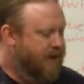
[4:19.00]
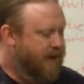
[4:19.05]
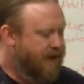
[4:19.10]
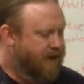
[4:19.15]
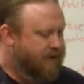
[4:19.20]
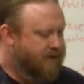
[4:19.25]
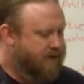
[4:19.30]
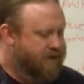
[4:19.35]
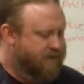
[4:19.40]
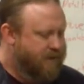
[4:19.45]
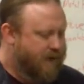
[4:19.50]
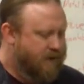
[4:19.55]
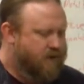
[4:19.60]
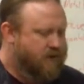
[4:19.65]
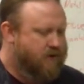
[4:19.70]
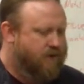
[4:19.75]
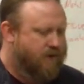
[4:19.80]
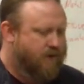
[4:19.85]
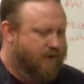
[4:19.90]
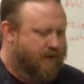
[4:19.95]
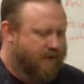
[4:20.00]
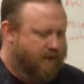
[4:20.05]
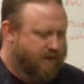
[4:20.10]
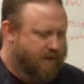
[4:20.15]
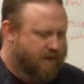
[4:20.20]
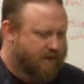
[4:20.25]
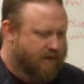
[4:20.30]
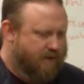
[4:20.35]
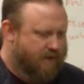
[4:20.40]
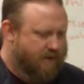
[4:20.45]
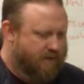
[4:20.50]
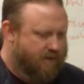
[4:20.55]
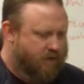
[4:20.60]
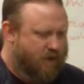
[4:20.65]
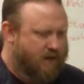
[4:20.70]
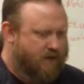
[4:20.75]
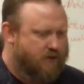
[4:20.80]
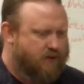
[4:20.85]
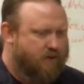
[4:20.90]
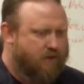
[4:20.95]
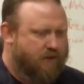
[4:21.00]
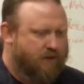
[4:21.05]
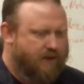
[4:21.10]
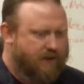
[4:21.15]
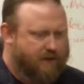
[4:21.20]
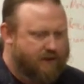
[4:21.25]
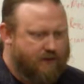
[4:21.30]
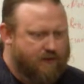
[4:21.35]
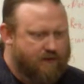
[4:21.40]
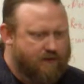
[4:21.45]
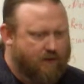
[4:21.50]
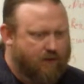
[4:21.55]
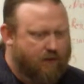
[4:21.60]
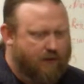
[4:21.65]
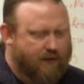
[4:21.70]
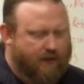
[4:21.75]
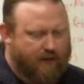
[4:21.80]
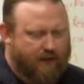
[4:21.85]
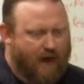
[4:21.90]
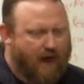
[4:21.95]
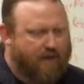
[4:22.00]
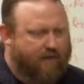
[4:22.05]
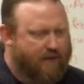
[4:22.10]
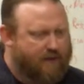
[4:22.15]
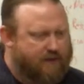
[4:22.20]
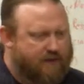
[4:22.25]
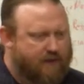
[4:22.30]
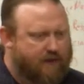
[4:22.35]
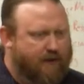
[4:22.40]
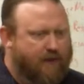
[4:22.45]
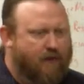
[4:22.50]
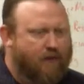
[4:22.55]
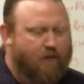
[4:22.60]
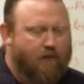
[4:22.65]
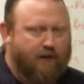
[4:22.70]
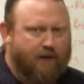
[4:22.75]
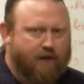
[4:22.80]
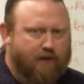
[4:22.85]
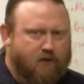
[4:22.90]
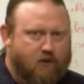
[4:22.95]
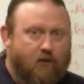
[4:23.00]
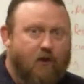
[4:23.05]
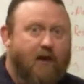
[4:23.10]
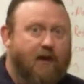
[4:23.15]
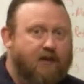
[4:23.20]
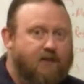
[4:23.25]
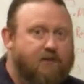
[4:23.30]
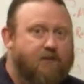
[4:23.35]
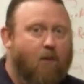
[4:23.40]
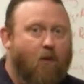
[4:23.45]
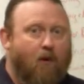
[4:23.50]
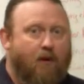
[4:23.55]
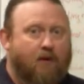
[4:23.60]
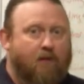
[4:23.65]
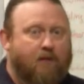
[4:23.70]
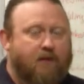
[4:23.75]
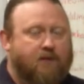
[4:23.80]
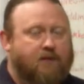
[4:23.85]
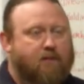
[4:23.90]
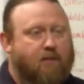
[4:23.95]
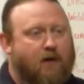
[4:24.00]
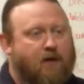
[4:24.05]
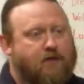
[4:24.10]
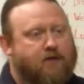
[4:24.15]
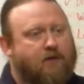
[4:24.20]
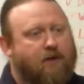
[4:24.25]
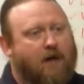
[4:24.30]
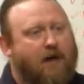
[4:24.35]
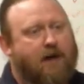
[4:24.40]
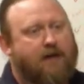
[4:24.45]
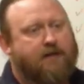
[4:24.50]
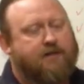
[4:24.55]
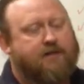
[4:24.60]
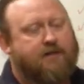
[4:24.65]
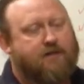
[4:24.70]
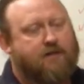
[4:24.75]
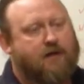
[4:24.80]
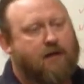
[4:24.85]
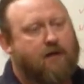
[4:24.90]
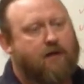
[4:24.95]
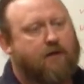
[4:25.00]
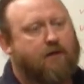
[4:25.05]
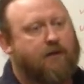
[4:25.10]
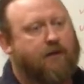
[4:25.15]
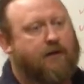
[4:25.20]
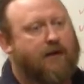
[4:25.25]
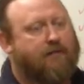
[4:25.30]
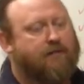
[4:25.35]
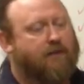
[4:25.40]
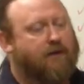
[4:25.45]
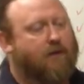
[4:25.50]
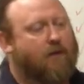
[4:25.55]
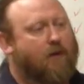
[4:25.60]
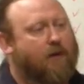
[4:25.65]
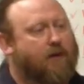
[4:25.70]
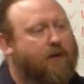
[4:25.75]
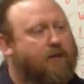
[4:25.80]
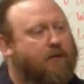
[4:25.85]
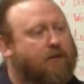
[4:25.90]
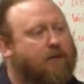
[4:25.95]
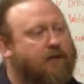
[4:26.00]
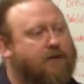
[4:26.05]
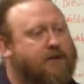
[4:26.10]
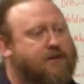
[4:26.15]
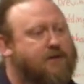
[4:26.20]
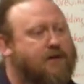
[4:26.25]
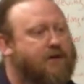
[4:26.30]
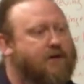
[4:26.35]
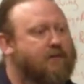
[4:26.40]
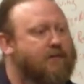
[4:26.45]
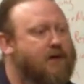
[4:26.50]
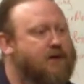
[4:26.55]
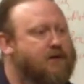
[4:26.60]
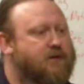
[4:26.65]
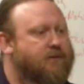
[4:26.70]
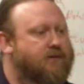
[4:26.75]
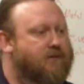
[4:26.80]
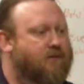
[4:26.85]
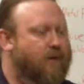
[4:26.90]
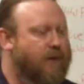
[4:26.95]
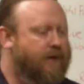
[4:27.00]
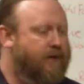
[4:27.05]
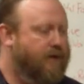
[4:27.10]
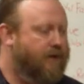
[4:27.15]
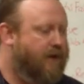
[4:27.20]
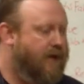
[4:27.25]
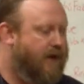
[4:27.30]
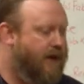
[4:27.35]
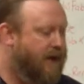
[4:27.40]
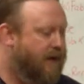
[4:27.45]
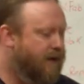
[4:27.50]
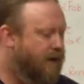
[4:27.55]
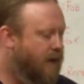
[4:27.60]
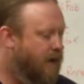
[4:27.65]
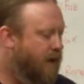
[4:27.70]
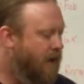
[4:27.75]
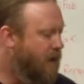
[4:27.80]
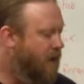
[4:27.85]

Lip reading: And just make sure that the pressure releases fully, and obviously you don't want to transport it when it's pressurized, so you definitely want to release all the pressure before you do that.